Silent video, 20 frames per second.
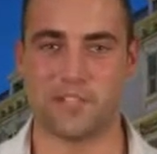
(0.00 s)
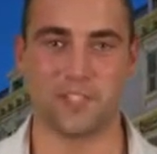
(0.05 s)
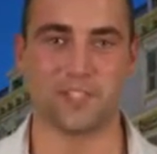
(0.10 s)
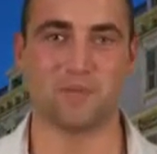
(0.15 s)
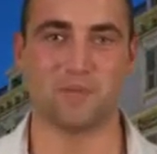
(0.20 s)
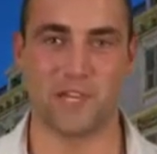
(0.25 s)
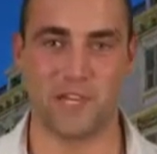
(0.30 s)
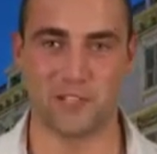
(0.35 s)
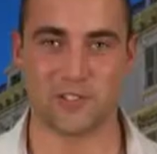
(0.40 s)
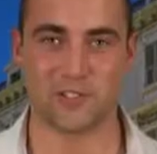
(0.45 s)

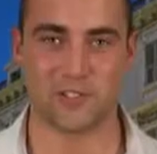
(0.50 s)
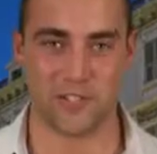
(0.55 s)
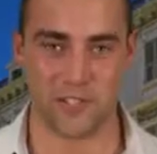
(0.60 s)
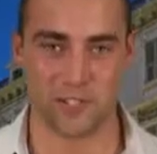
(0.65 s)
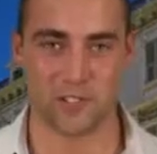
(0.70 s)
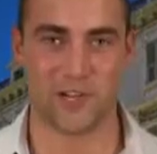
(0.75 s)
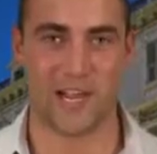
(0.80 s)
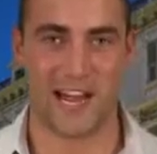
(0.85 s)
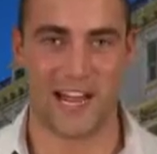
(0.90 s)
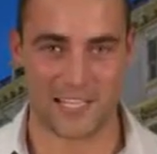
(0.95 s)
just make sure
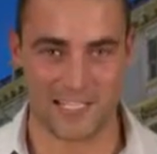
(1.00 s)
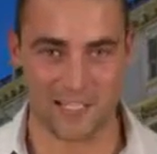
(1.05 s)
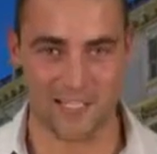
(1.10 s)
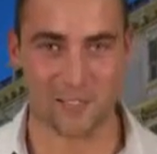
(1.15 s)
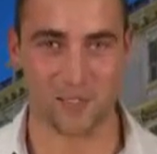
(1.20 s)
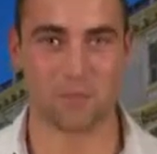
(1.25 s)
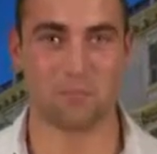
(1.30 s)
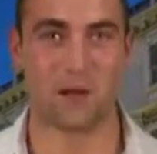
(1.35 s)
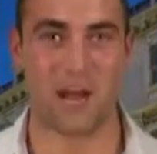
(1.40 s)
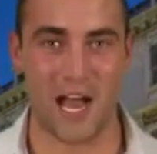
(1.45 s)
that you're
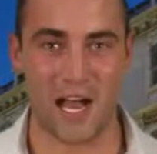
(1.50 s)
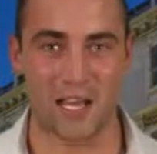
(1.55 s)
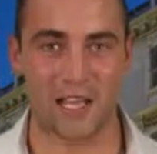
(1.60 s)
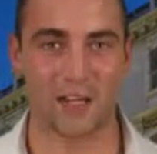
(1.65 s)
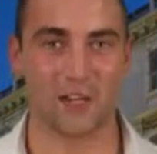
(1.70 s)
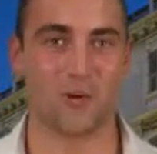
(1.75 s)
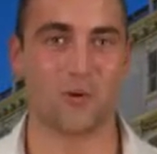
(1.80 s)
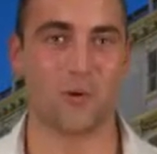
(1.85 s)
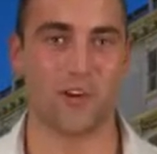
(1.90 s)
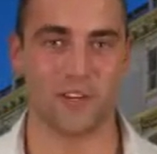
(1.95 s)
asking the
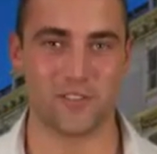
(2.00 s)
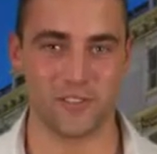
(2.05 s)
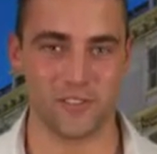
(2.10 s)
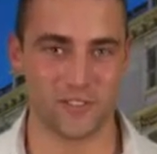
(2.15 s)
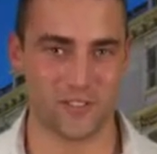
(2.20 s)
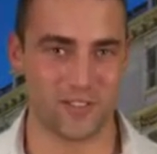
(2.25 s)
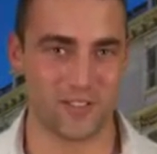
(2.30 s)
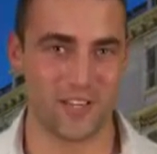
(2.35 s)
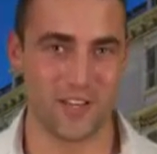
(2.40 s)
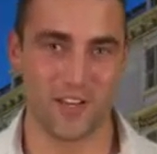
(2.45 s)
buying
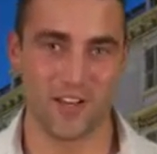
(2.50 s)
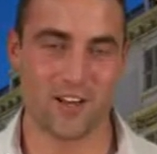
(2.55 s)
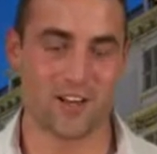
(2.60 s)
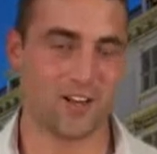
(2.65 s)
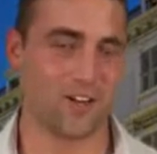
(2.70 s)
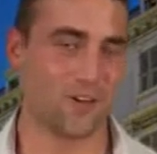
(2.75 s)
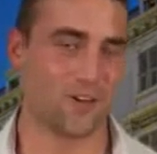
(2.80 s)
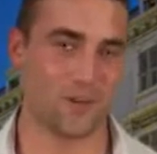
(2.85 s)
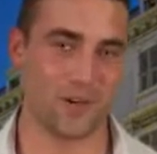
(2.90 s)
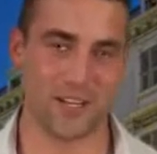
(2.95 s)
question.
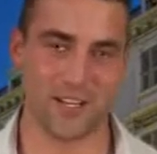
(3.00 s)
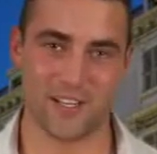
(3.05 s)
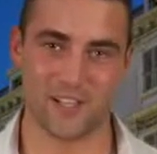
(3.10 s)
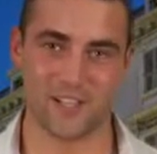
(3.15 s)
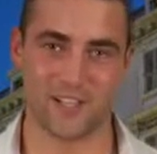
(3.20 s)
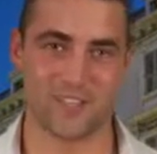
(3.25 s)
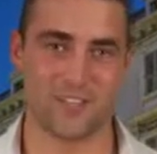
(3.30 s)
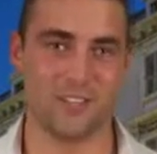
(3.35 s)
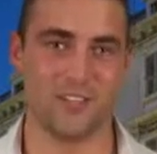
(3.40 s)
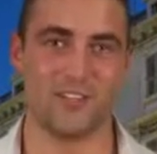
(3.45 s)

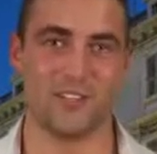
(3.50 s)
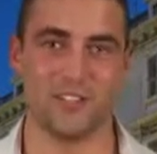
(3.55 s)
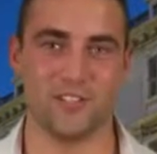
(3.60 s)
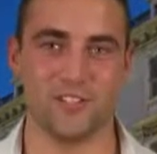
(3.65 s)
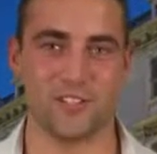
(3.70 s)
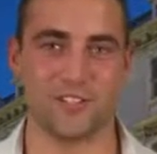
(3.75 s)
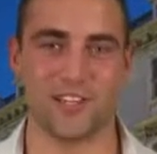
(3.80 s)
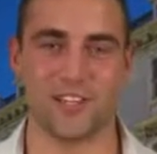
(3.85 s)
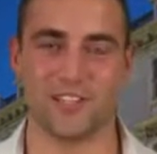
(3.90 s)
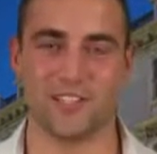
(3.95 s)
Otherwise, you
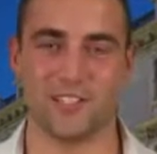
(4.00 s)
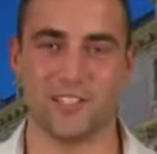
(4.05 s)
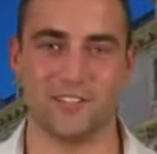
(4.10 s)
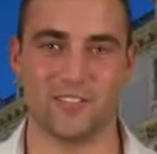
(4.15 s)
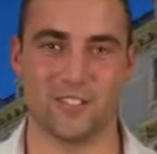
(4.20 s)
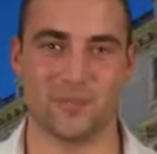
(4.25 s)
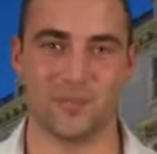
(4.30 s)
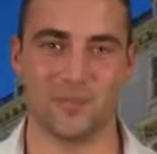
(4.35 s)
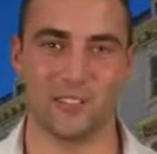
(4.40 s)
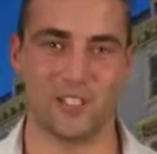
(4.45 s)
just kind of
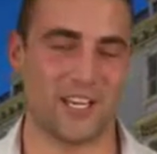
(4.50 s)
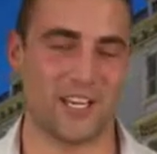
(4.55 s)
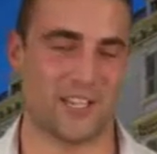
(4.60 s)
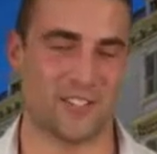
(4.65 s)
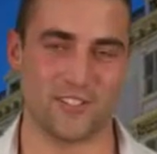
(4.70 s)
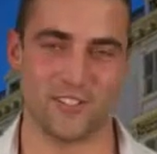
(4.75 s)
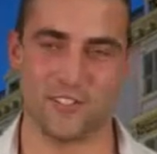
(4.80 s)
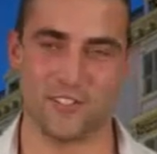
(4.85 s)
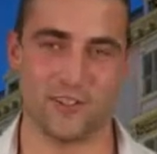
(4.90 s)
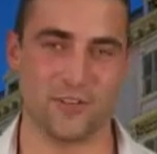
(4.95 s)
leave it up to
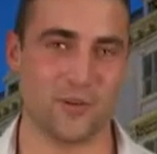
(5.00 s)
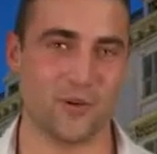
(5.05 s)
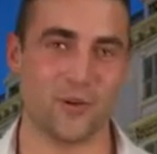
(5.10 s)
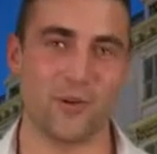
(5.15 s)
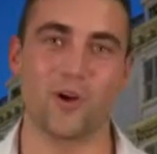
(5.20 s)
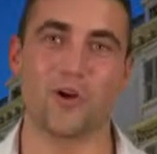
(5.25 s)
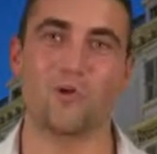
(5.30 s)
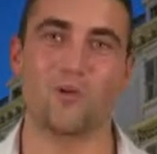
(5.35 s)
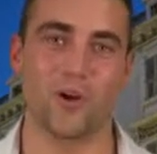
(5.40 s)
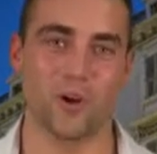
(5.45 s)
chance, and you don't
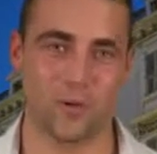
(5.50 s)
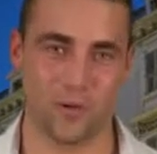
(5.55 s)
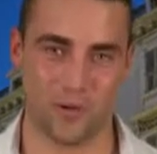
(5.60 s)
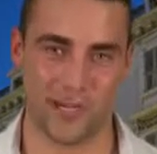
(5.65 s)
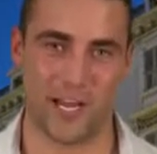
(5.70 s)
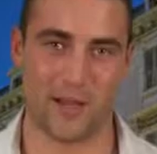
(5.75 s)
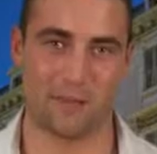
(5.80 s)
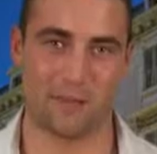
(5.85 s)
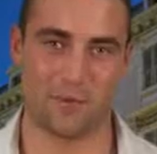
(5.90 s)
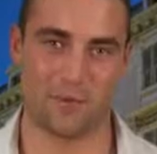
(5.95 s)
know what will
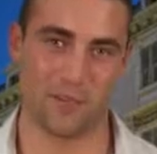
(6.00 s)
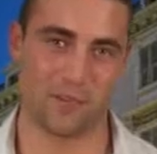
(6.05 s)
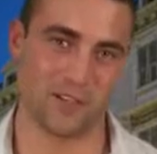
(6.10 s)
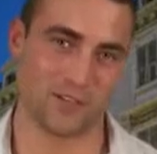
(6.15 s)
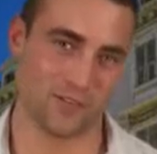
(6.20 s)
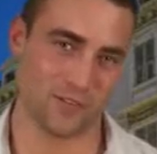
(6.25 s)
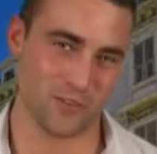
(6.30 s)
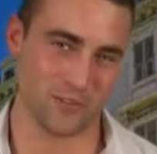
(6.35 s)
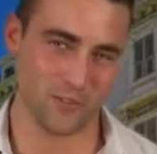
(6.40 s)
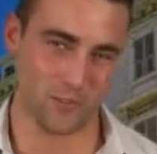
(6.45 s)
happen. But
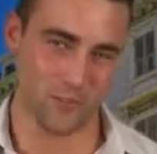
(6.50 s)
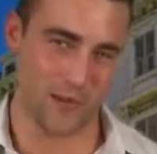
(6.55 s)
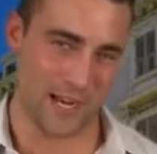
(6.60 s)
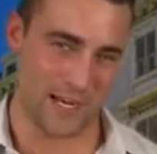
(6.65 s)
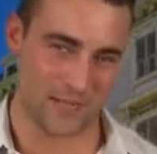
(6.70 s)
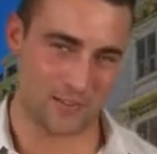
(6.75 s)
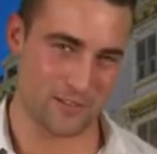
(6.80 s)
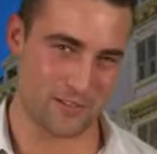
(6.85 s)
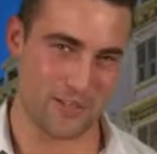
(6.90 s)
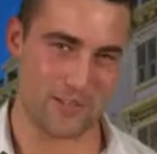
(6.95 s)
if you do
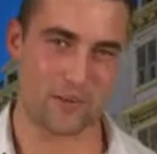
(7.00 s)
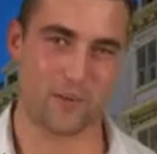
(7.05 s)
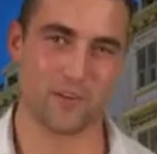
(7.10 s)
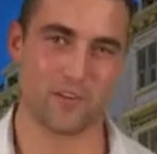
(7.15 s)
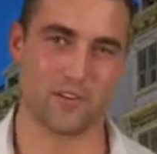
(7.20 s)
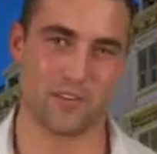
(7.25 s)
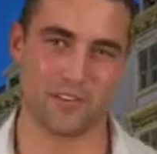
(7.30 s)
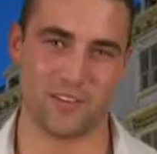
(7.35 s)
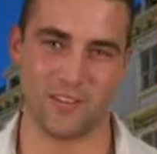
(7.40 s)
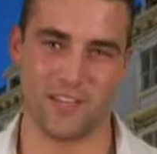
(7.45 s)
master that
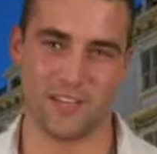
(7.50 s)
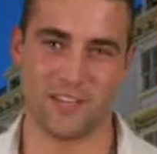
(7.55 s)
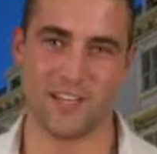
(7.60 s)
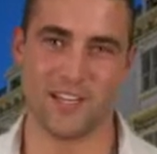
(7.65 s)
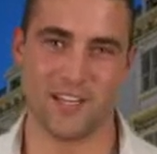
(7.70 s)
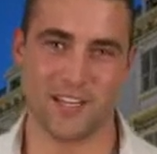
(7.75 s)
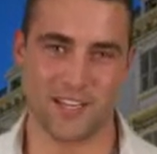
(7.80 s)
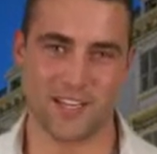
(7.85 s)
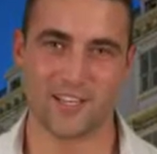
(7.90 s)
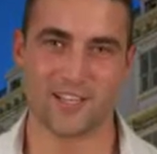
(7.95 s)
one thing
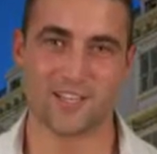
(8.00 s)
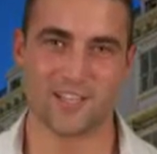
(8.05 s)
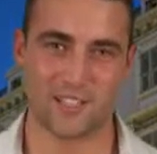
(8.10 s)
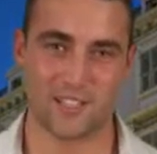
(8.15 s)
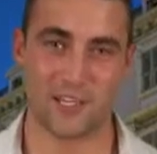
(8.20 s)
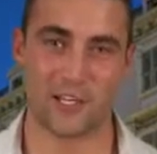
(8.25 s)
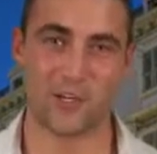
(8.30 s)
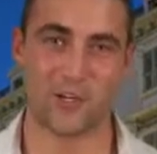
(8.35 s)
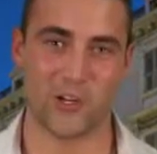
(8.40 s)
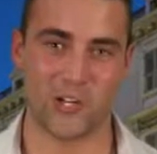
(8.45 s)
and
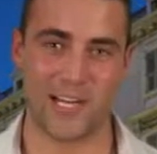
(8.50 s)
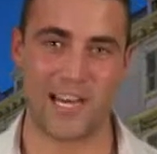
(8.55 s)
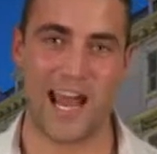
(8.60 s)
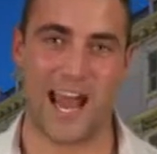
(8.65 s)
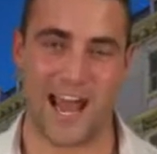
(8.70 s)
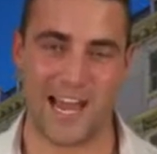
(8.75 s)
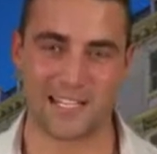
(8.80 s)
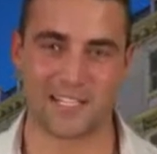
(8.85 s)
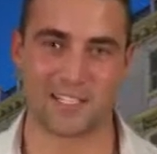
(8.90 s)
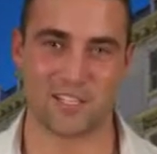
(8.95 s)
just get good at
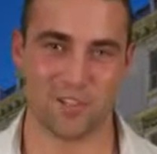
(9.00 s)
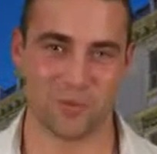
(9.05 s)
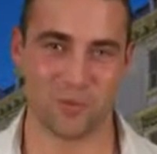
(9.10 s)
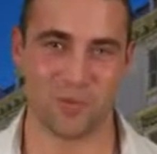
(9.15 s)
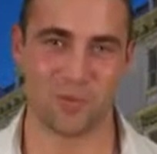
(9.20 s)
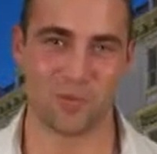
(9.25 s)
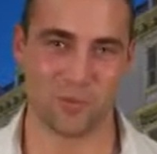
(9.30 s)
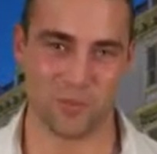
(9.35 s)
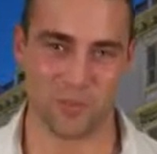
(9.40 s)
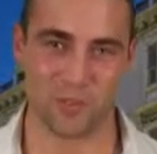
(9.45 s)
asking
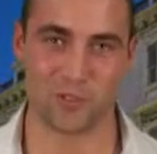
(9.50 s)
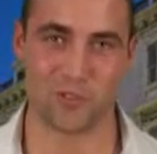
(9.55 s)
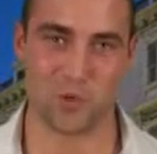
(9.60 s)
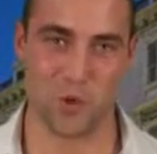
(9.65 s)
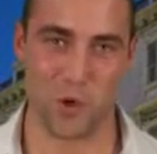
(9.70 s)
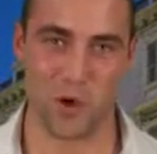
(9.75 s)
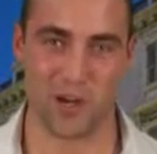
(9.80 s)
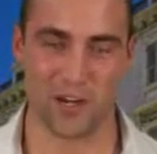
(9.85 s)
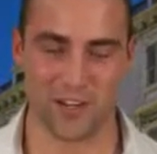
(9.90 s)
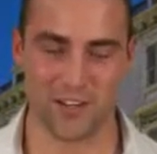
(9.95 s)
people to
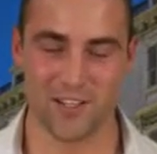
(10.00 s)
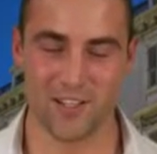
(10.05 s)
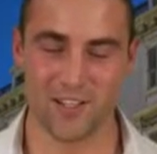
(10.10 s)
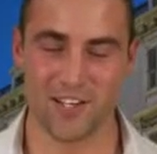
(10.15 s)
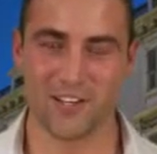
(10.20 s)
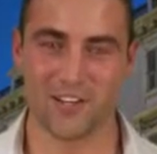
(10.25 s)
join,